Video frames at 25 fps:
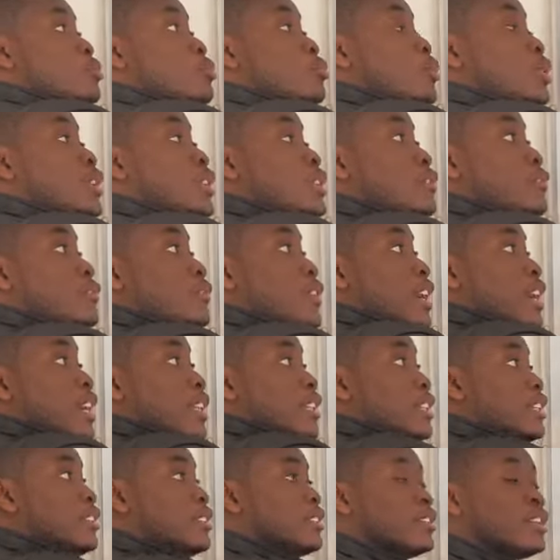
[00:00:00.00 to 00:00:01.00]
we
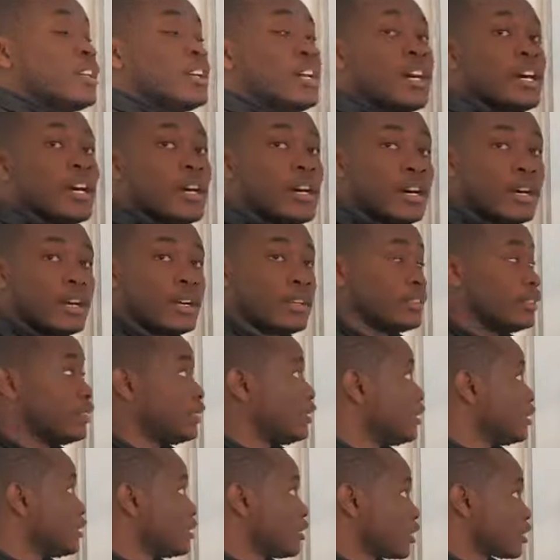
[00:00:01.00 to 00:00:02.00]
divided
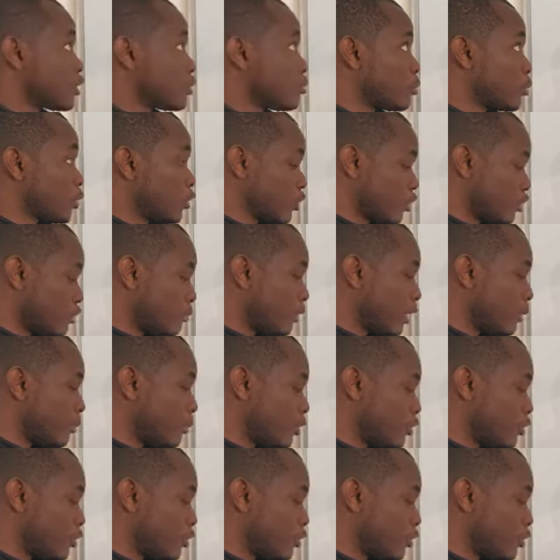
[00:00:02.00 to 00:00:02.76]
this expression by b.